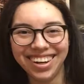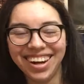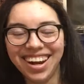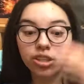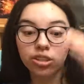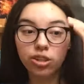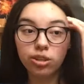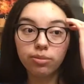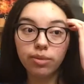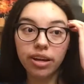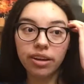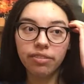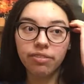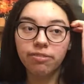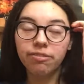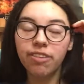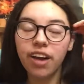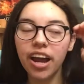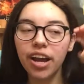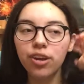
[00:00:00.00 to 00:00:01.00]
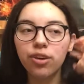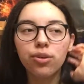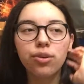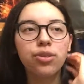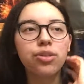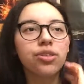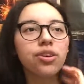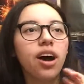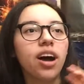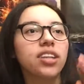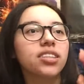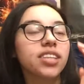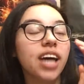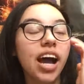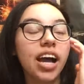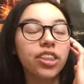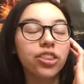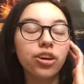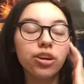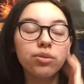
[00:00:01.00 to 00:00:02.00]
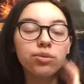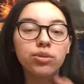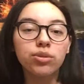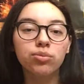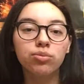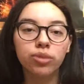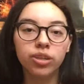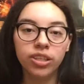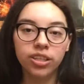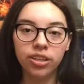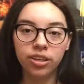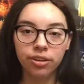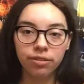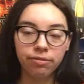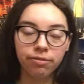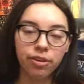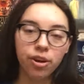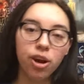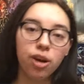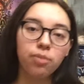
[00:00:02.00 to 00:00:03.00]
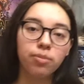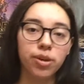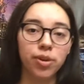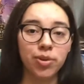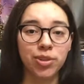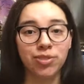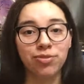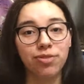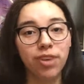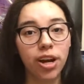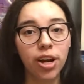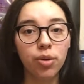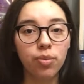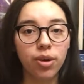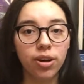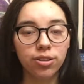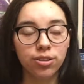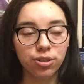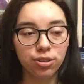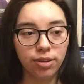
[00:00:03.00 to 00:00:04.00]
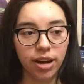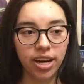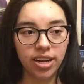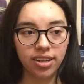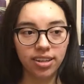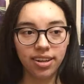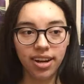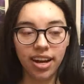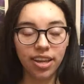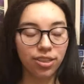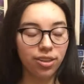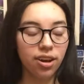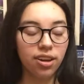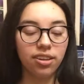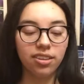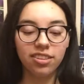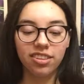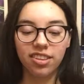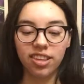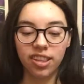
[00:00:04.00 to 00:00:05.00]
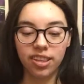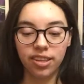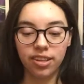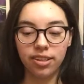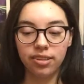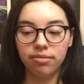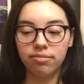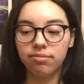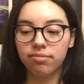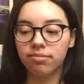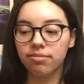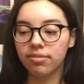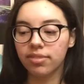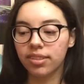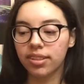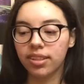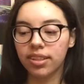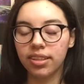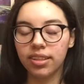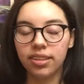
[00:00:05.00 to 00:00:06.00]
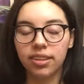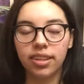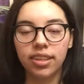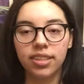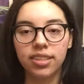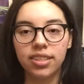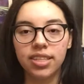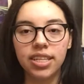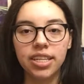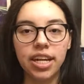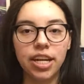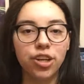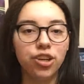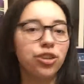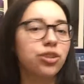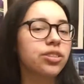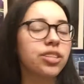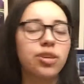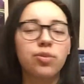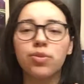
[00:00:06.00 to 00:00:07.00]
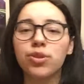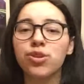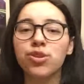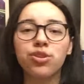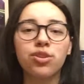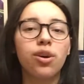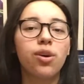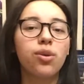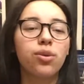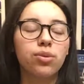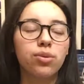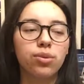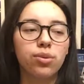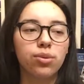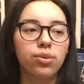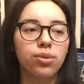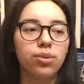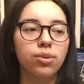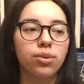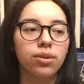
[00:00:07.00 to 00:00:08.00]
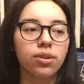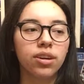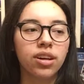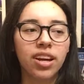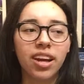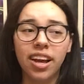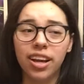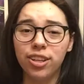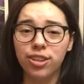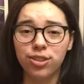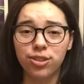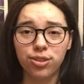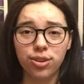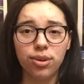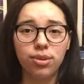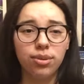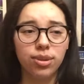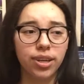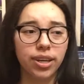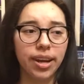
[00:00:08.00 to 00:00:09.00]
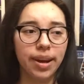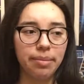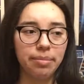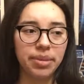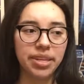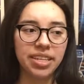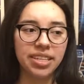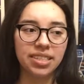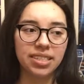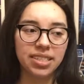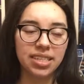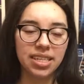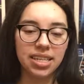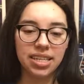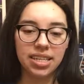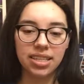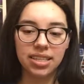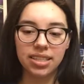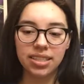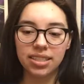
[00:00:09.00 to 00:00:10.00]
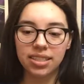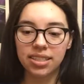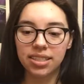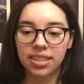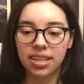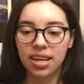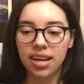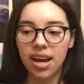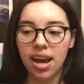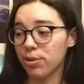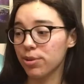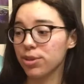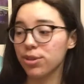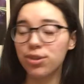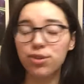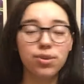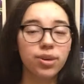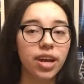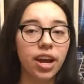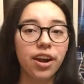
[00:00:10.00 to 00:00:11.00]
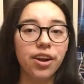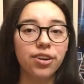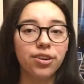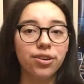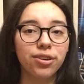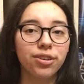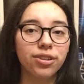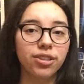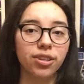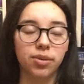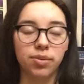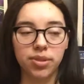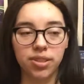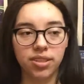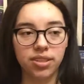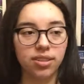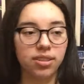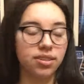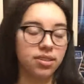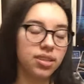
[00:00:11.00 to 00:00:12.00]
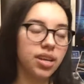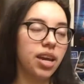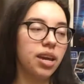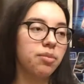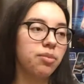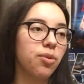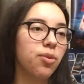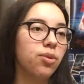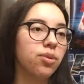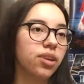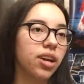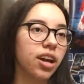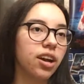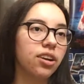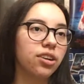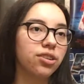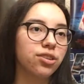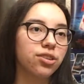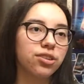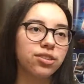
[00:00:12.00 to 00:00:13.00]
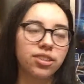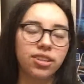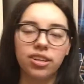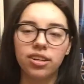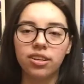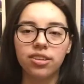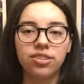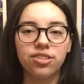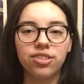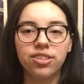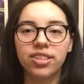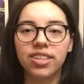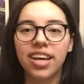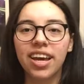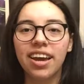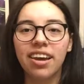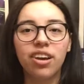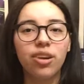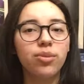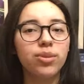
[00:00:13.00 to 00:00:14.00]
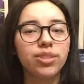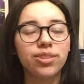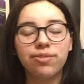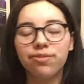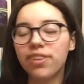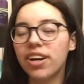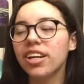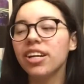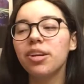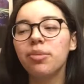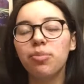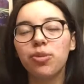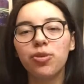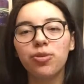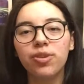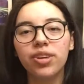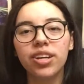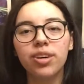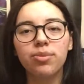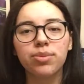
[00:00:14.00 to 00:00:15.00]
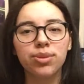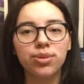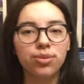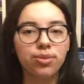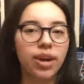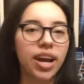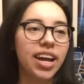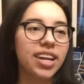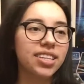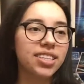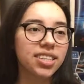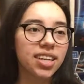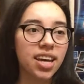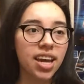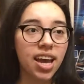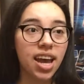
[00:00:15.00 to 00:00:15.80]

So my final thoughts. I thought it was a really good film. It was very well directed. I thought the teenagers, they were so cool and so good at being teens. There was new characters, there was the same old characters, and it was a funny movie. It was great.